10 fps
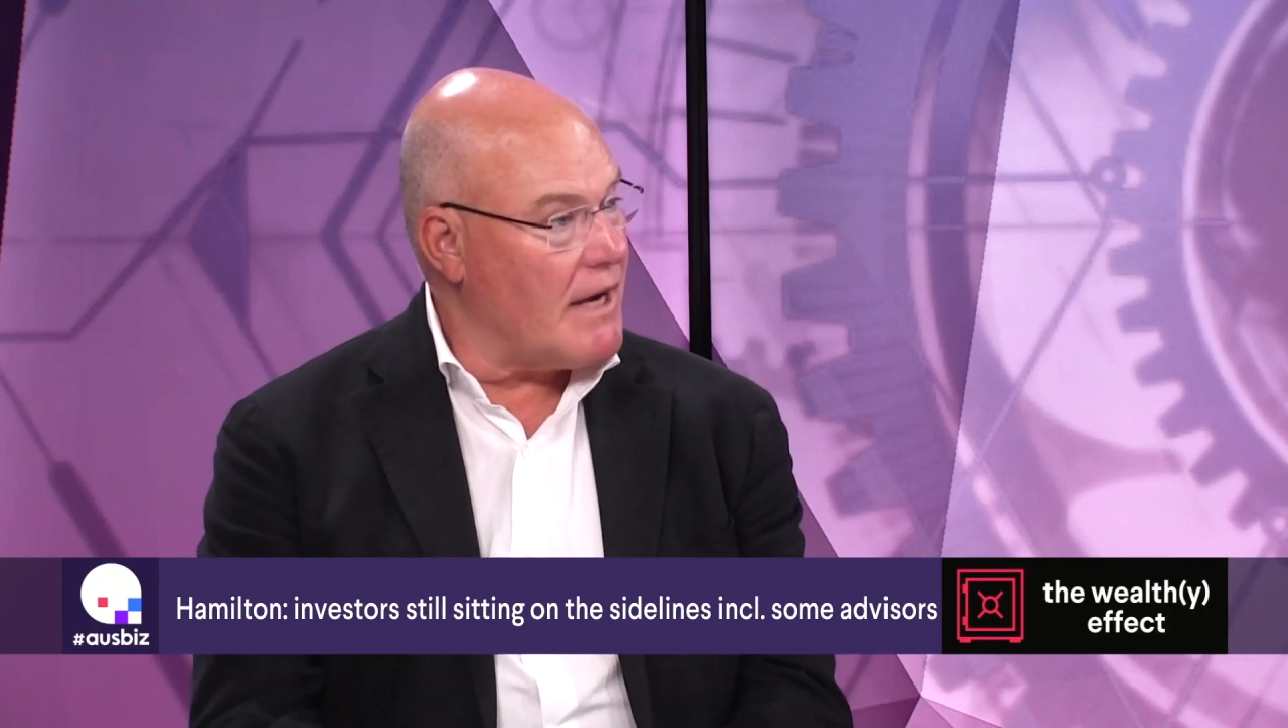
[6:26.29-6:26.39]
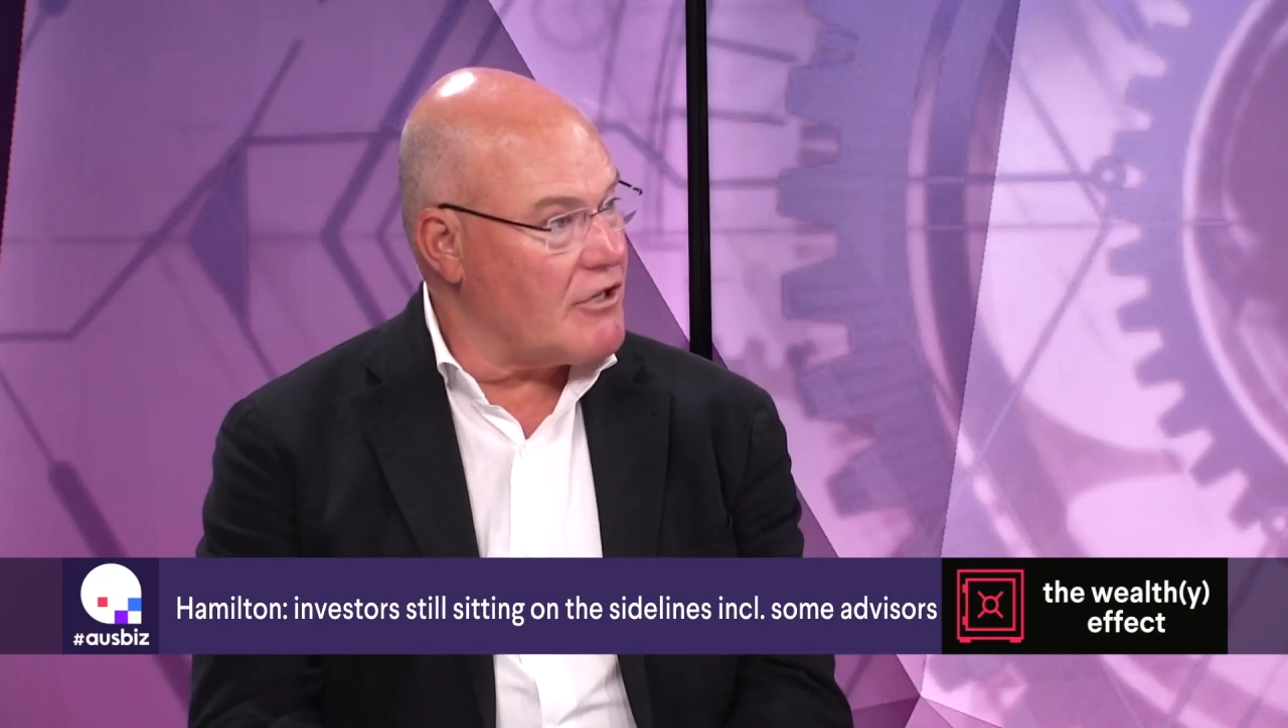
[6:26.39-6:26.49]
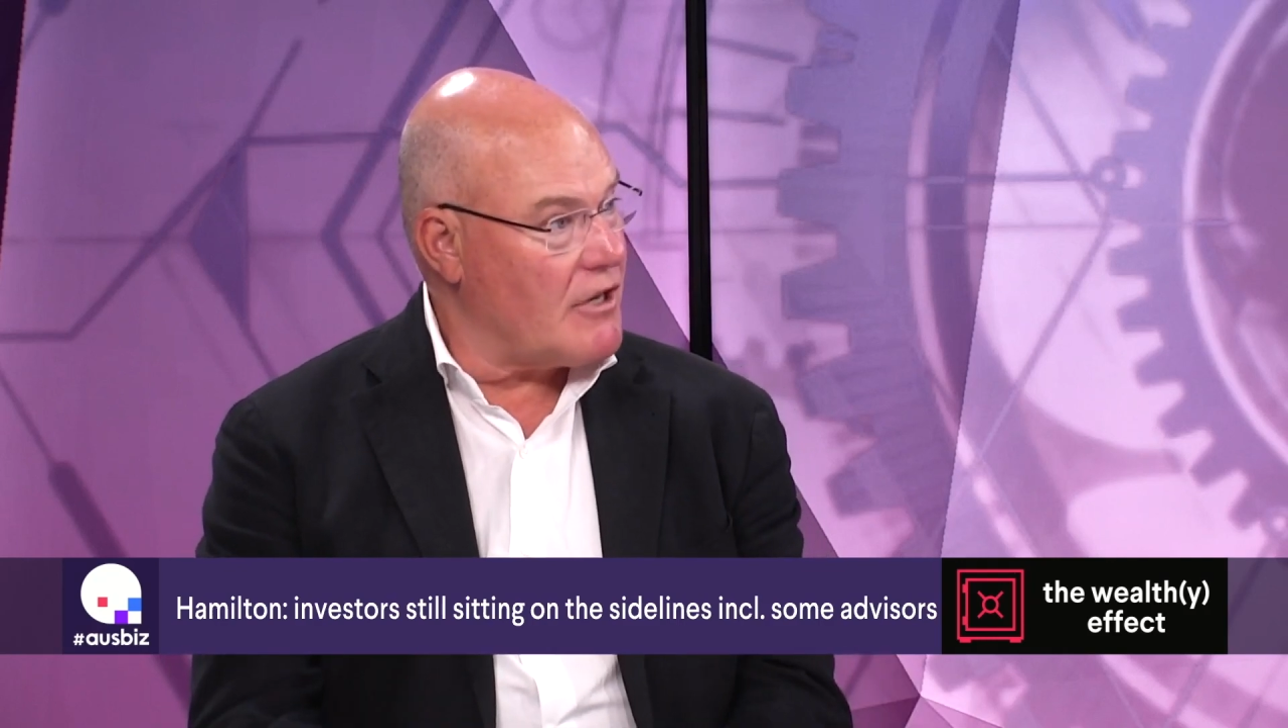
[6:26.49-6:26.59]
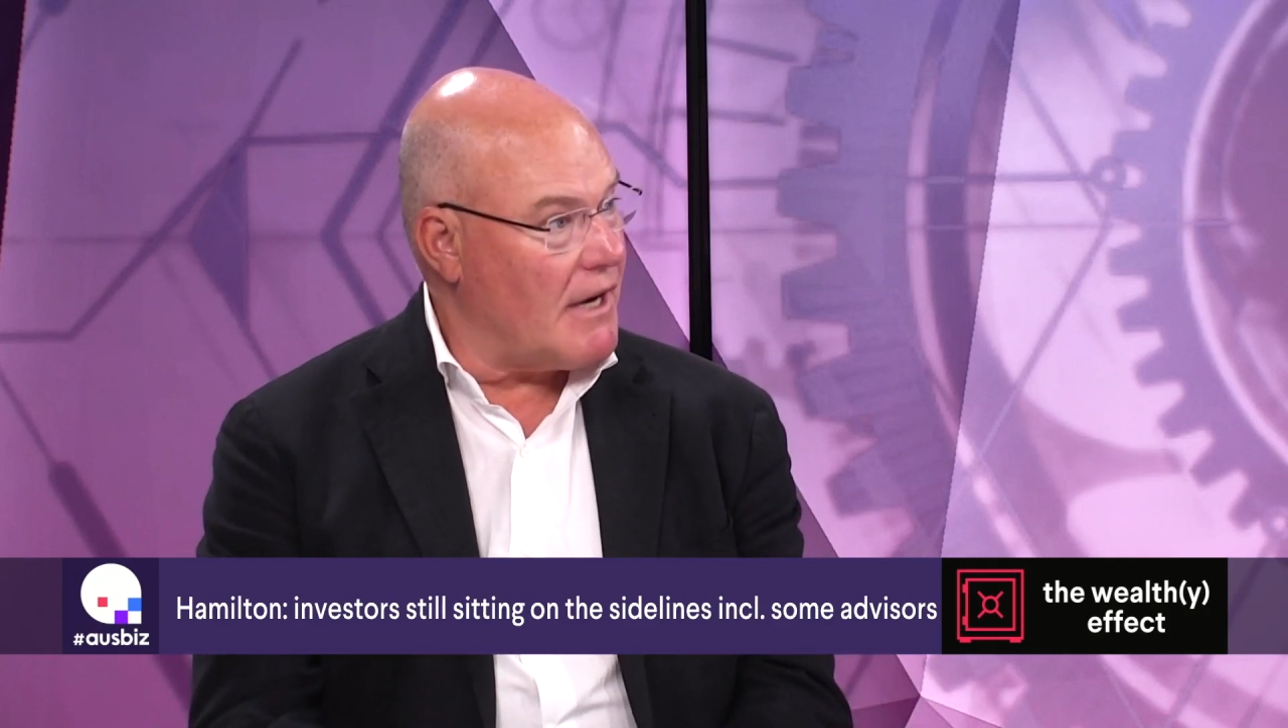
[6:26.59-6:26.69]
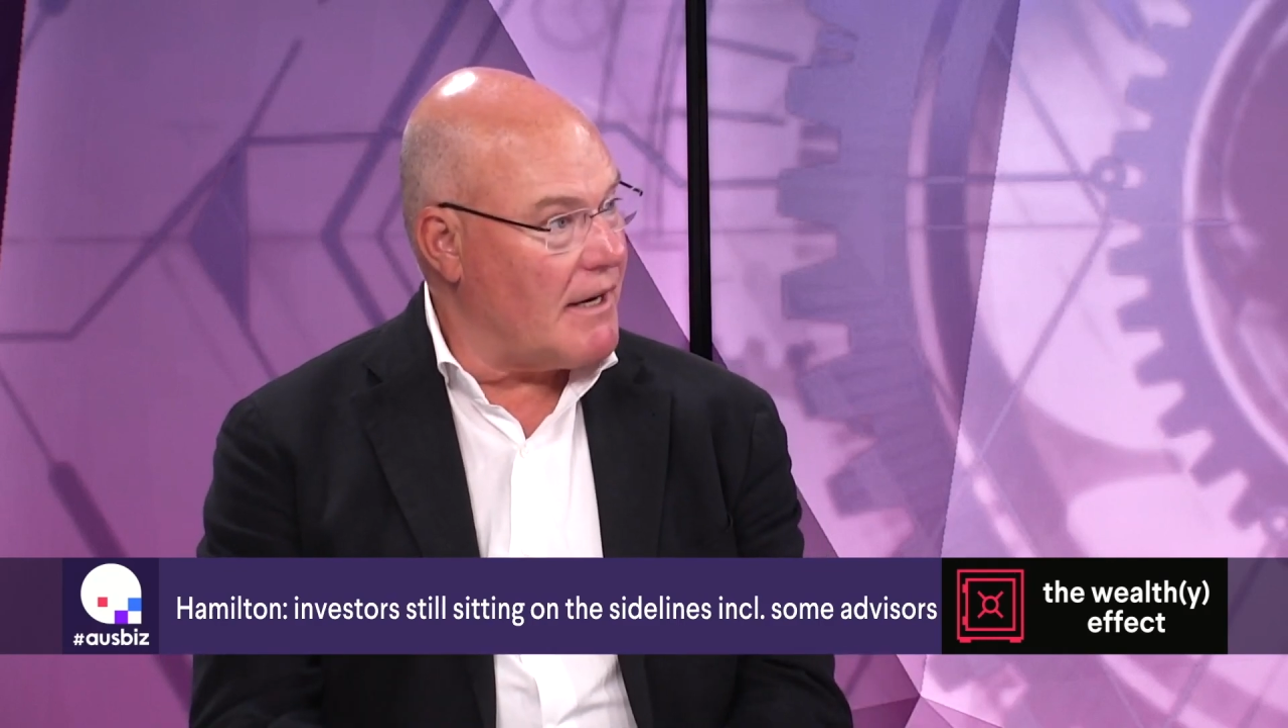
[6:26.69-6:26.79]

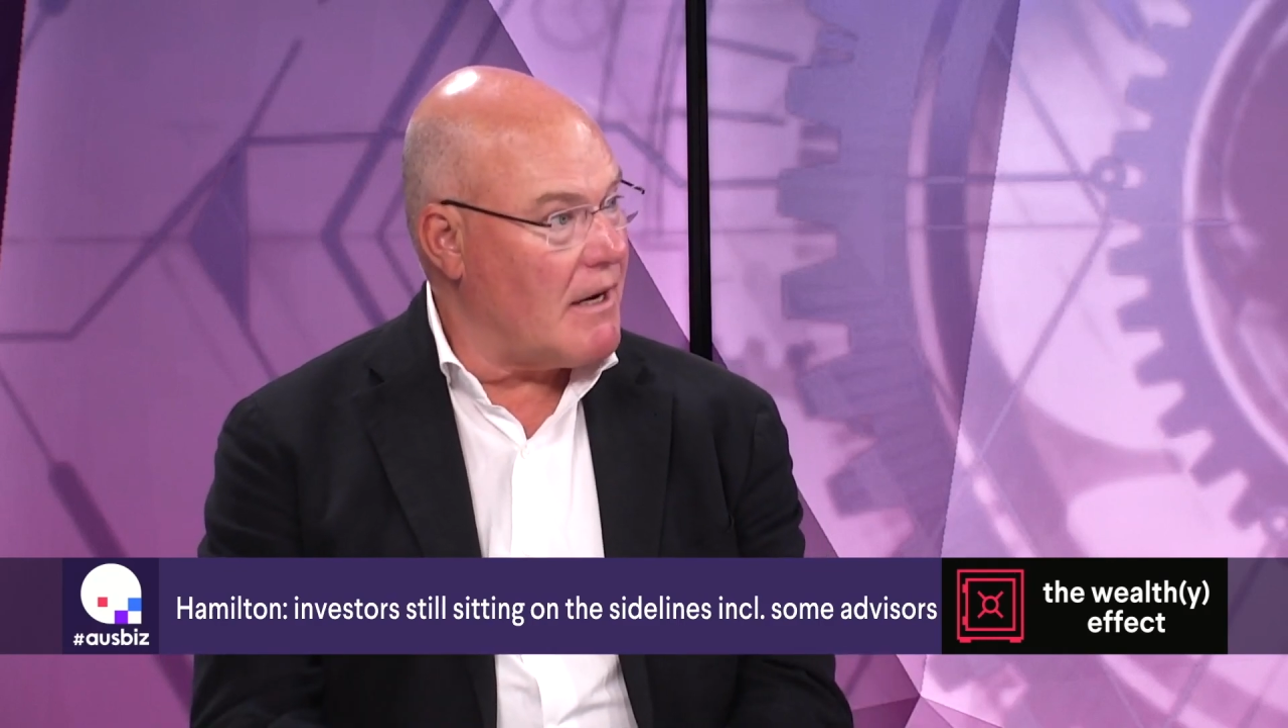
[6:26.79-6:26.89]
China,